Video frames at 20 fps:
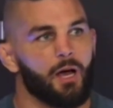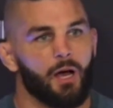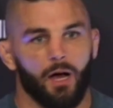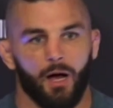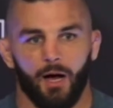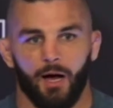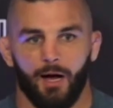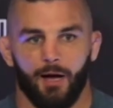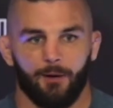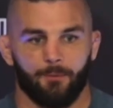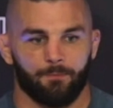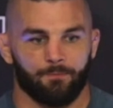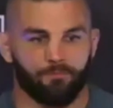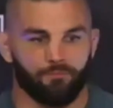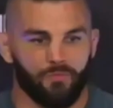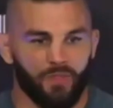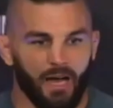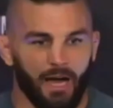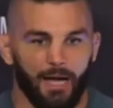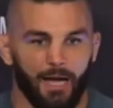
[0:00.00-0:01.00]

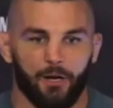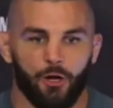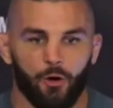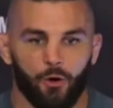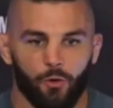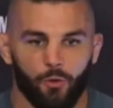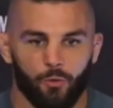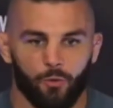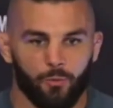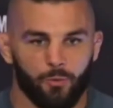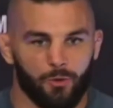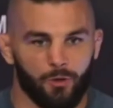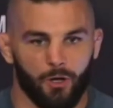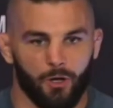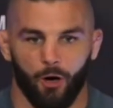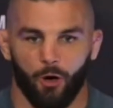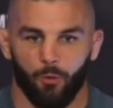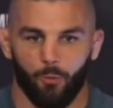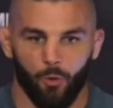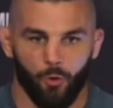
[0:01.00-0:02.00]
I know
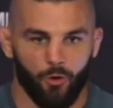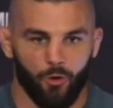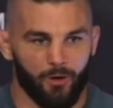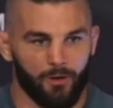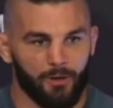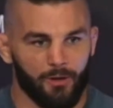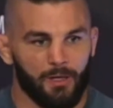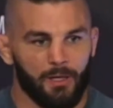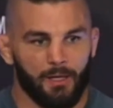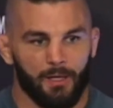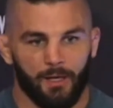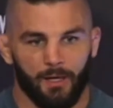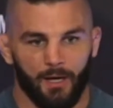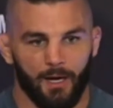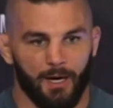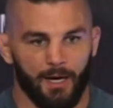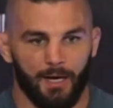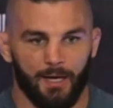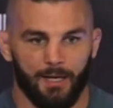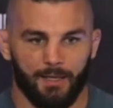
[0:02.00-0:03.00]
Carl Moore
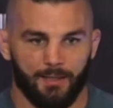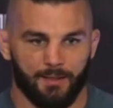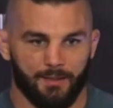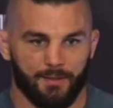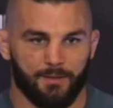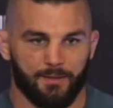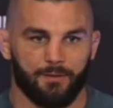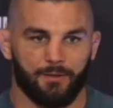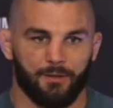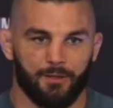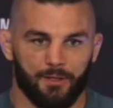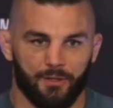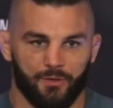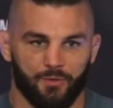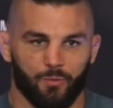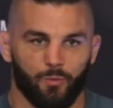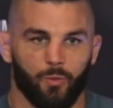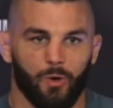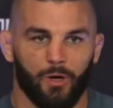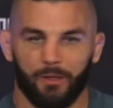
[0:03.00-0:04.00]
is
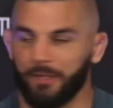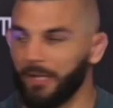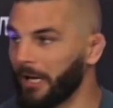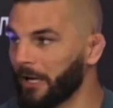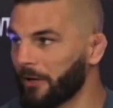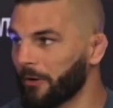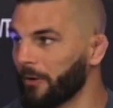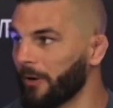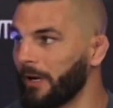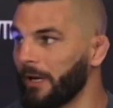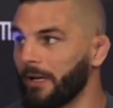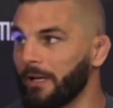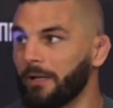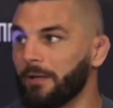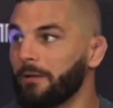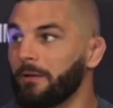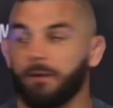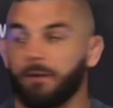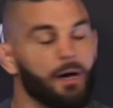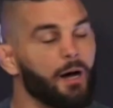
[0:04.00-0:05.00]
well-decorated,